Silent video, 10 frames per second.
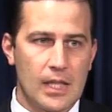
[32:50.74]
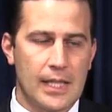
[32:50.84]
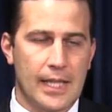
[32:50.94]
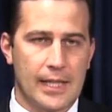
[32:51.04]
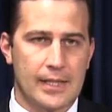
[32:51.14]

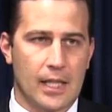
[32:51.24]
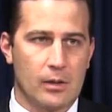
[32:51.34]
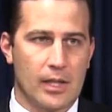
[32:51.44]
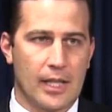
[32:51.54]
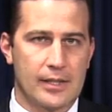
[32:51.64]
and uh,
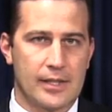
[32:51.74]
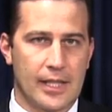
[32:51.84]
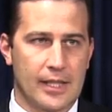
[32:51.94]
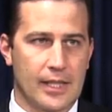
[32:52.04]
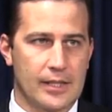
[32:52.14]
and
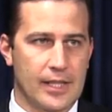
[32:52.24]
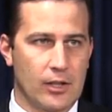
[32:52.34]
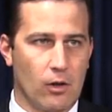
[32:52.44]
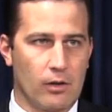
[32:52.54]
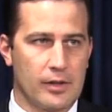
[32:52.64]
take uh, take
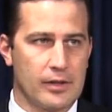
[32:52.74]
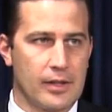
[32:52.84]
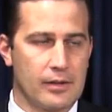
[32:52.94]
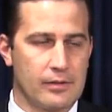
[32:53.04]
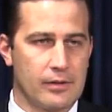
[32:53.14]
all the,
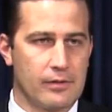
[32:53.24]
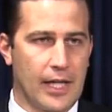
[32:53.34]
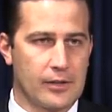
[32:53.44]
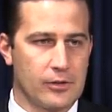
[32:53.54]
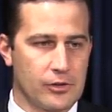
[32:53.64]
the
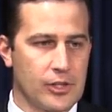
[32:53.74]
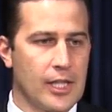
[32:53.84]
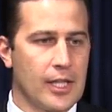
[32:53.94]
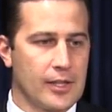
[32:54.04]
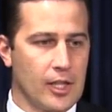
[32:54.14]
factors
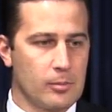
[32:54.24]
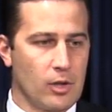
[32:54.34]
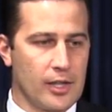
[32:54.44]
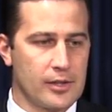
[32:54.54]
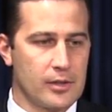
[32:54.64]
that are
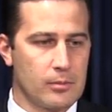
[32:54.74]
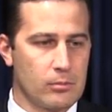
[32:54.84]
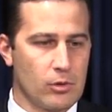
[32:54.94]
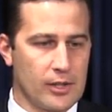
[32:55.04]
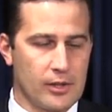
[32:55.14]
brought
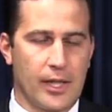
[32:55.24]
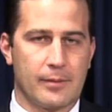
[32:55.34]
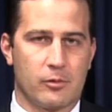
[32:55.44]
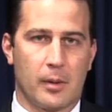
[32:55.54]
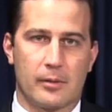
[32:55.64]
brought to light
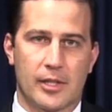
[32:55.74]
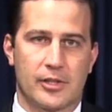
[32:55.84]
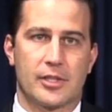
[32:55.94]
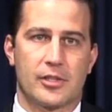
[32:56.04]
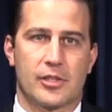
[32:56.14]
from our
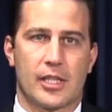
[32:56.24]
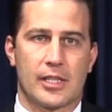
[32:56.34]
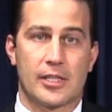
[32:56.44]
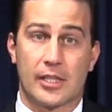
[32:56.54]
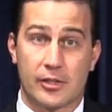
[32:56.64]
residents uh,
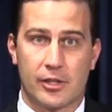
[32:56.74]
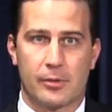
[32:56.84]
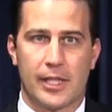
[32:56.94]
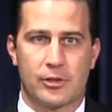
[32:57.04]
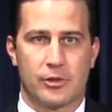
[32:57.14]
into
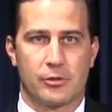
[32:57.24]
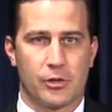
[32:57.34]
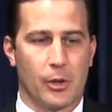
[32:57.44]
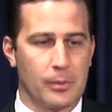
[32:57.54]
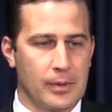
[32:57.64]
consideration.
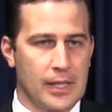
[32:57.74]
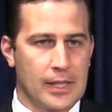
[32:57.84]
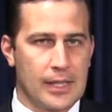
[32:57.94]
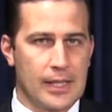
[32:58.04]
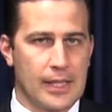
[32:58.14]
So
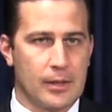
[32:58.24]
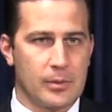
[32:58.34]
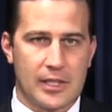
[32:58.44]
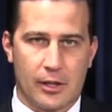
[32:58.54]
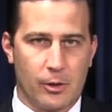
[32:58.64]
uh, we
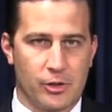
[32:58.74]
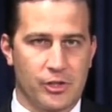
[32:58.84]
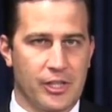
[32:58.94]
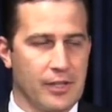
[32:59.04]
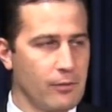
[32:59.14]
encourage you to
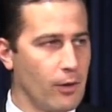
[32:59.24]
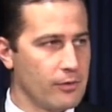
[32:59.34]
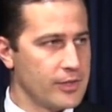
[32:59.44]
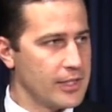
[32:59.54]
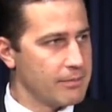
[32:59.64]
stay involved.
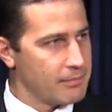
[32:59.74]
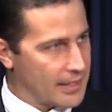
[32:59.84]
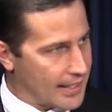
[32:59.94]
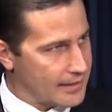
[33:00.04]
Again,